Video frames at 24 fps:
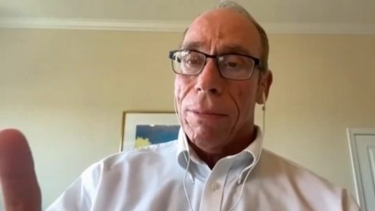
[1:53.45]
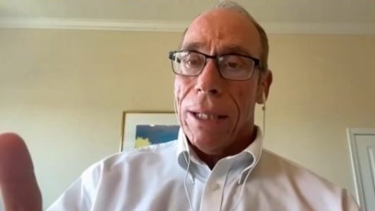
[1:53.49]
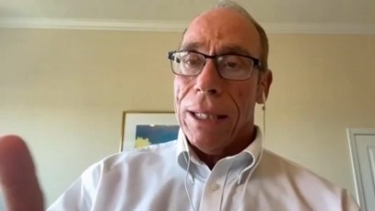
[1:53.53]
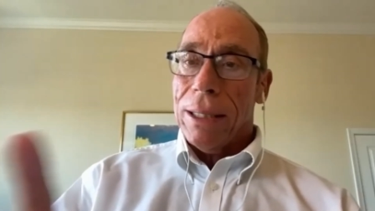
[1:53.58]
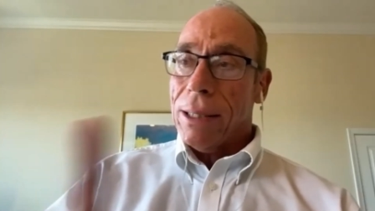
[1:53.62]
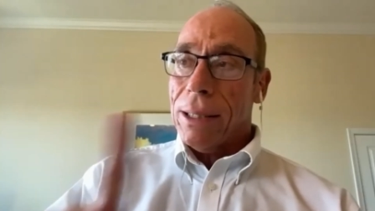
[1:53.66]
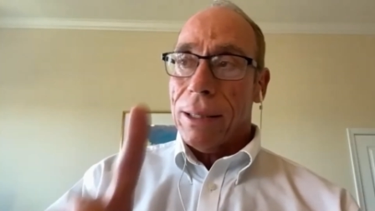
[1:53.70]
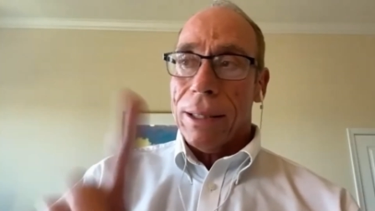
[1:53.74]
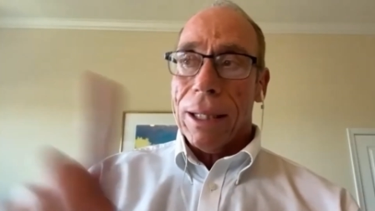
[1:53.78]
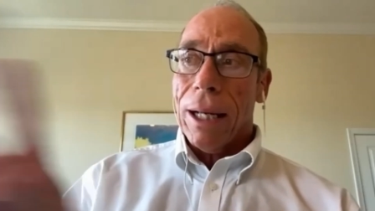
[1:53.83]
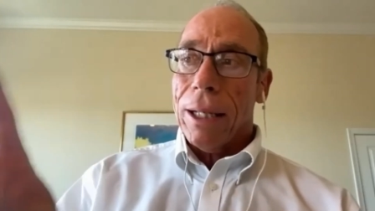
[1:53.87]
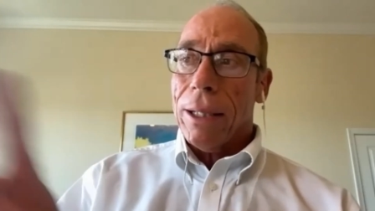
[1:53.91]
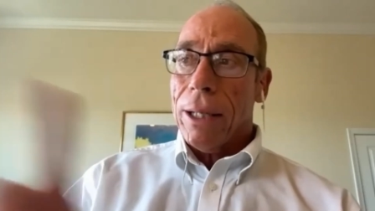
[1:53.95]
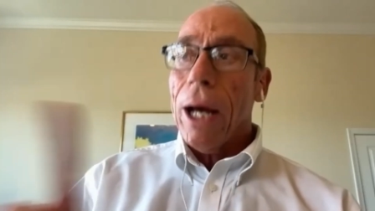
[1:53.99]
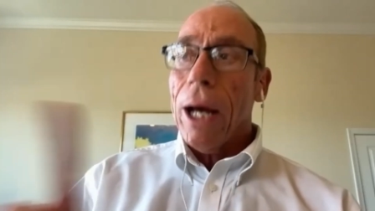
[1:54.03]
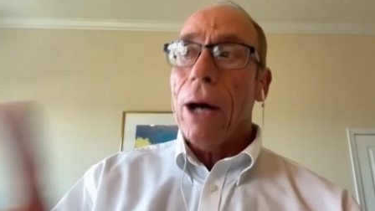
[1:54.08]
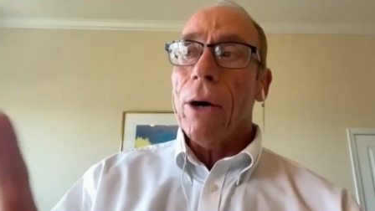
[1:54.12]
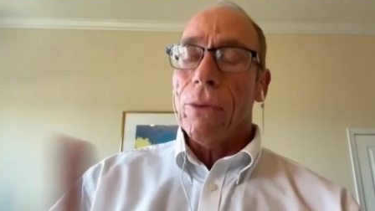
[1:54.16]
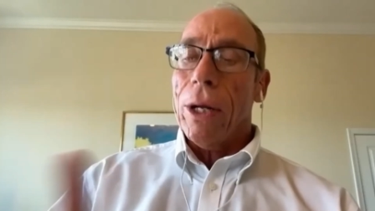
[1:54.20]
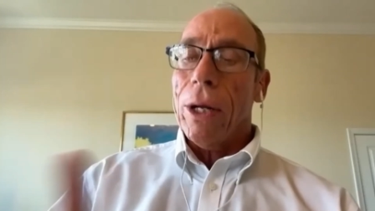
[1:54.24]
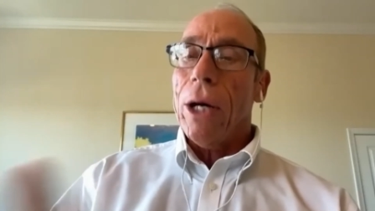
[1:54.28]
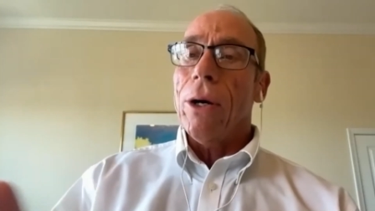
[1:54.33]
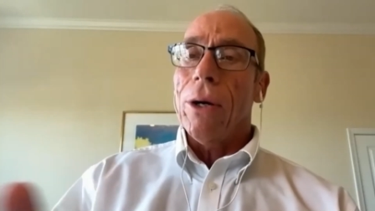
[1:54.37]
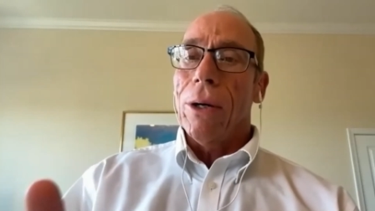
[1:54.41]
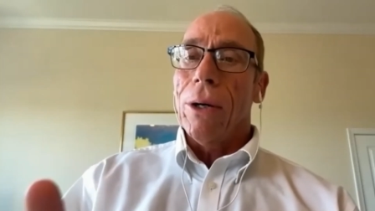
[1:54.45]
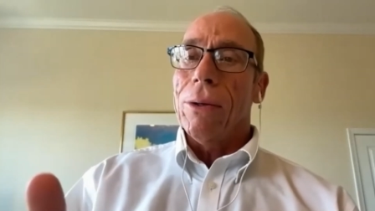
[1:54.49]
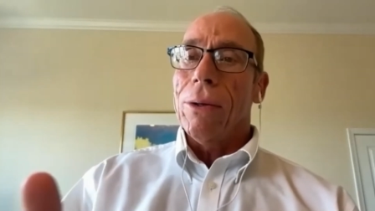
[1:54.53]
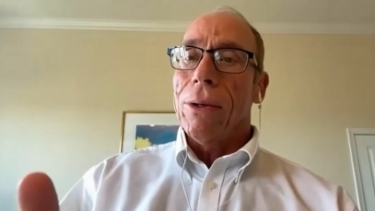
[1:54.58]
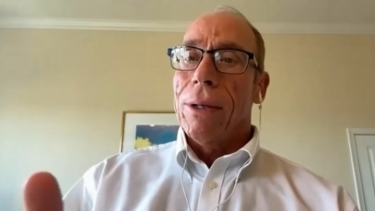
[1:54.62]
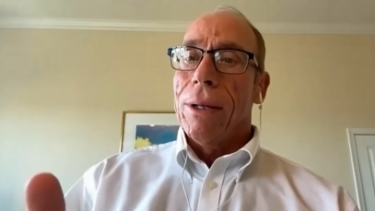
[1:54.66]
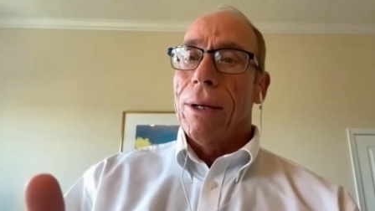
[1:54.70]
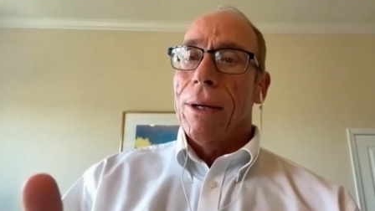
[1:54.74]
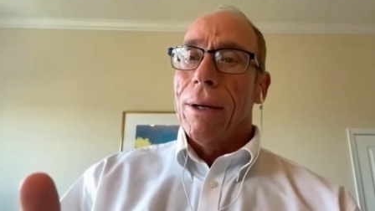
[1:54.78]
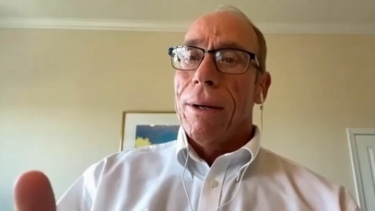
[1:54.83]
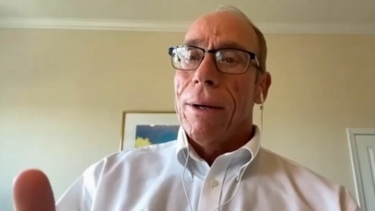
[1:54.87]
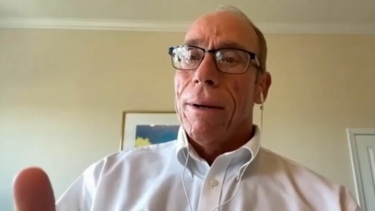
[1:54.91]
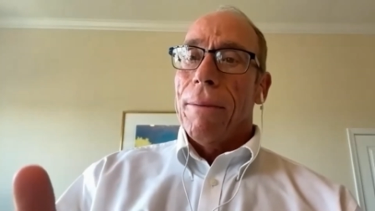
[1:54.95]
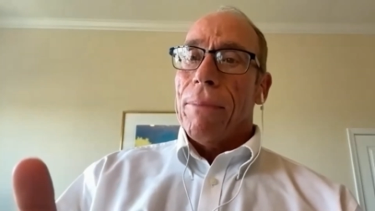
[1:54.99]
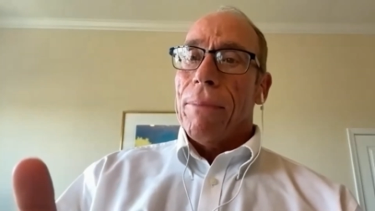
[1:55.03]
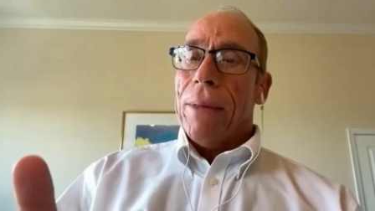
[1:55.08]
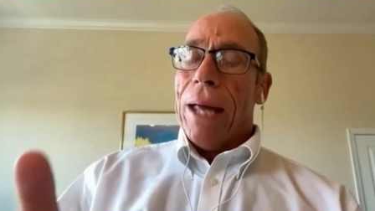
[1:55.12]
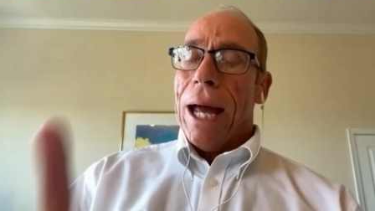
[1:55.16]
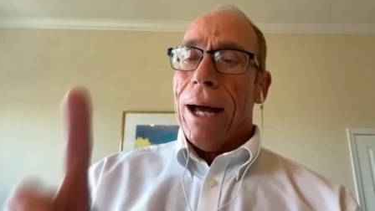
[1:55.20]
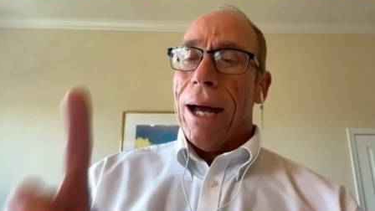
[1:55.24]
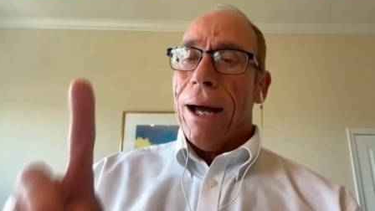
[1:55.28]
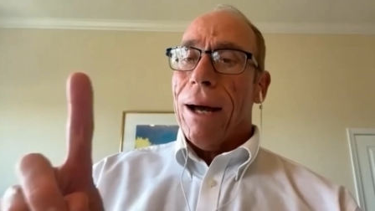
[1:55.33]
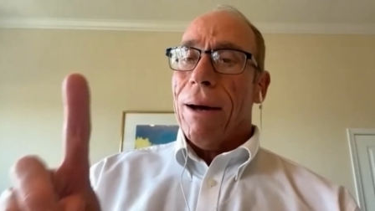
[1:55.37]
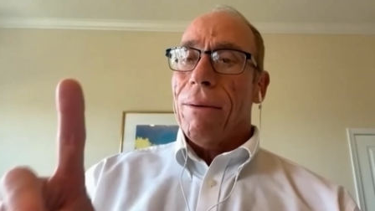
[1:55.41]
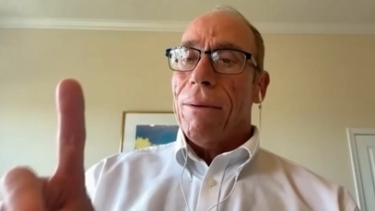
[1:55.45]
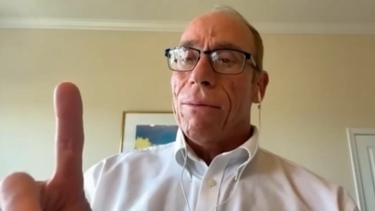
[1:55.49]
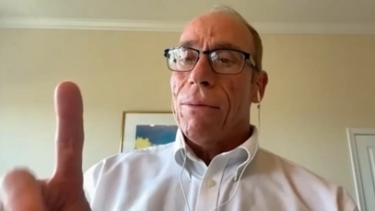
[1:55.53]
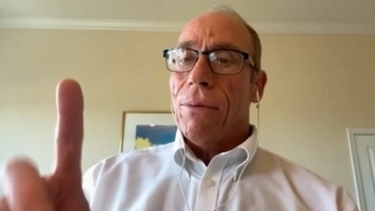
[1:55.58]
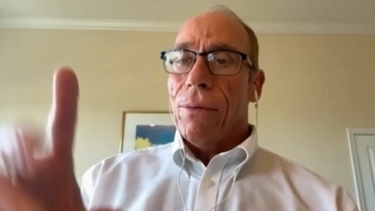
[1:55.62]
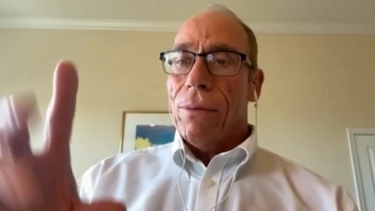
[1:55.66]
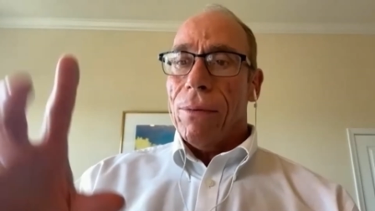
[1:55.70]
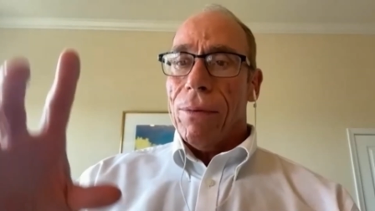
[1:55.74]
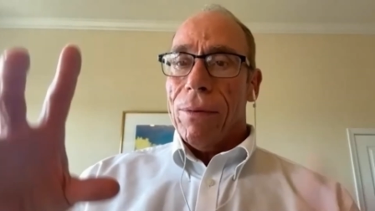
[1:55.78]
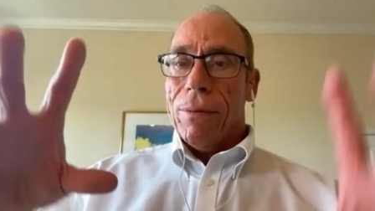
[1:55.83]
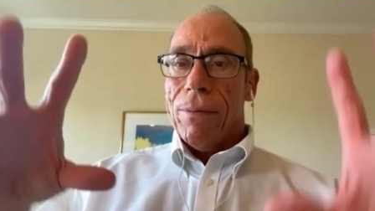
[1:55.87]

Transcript: he says, I now know, have